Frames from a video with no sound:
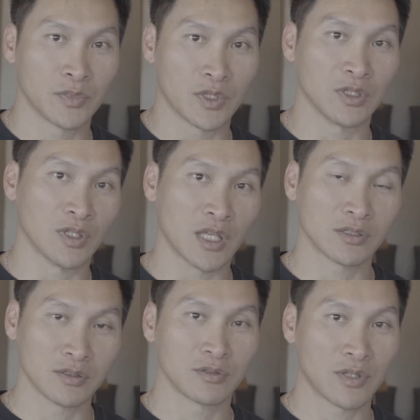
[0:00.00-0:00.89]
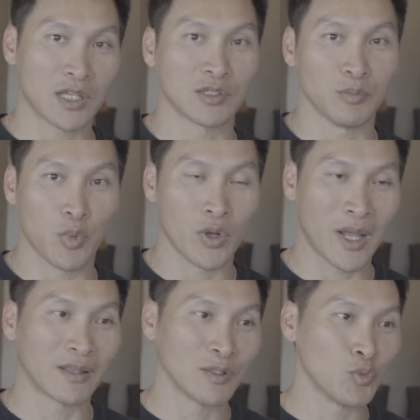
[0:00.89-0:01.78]
I think that's
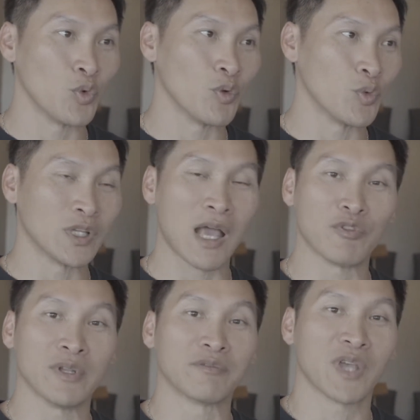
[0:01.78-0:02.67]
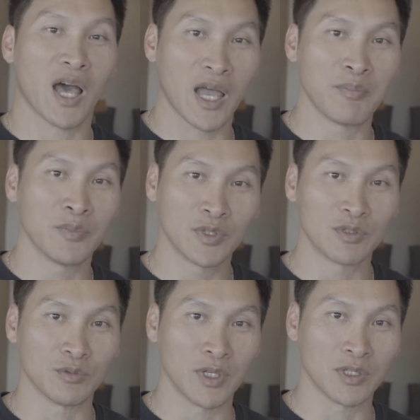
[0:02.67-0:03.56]
important. I think we didn't have enough time
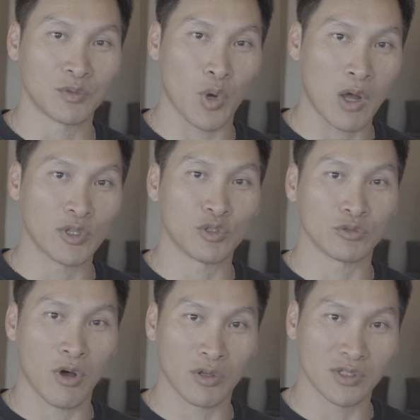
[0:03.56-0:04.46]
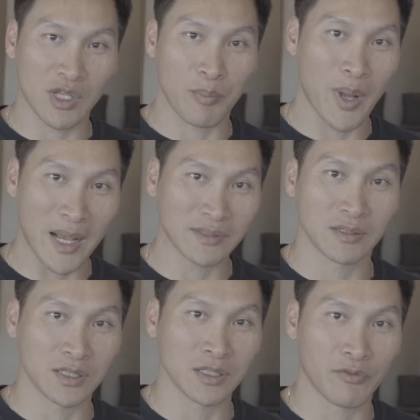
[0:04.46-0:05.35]
to really dwell into all this
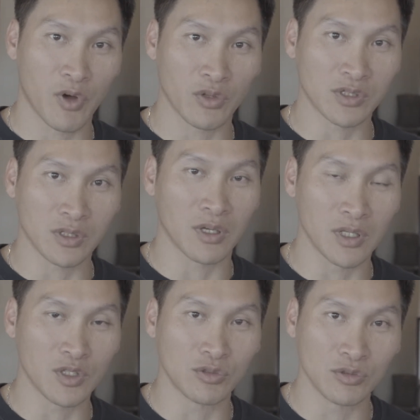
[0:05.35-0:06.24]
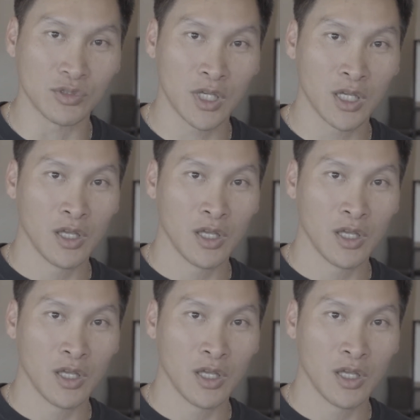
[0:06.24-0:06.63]
complexity of all these issues.